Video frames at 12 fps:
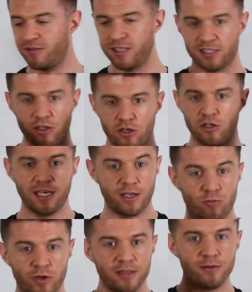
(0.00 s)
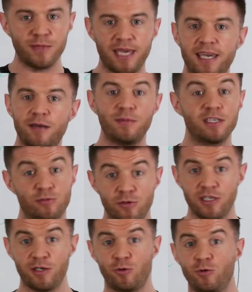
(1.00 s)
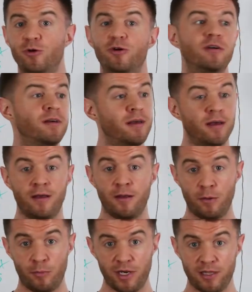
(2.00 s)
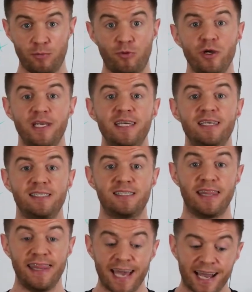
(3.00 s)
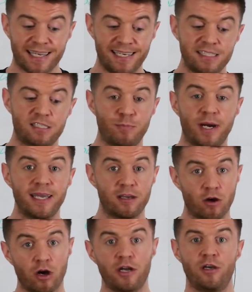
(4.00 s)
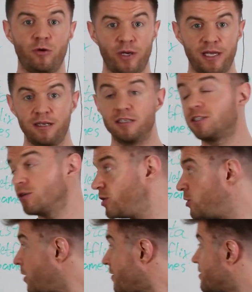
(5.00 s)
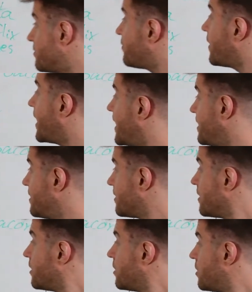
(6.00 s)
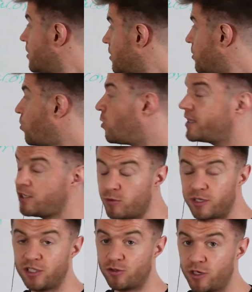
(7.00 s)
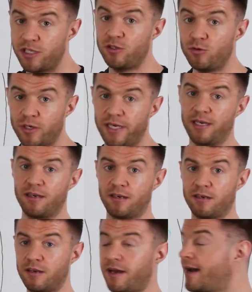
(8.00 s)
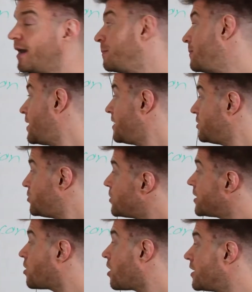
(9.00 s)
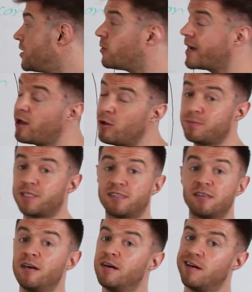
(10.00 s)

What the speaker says: This other like rhythm game that's really cool. But the point is, that gets my cardio in. So you have to find what you enjoy doing. And doing cardio helps.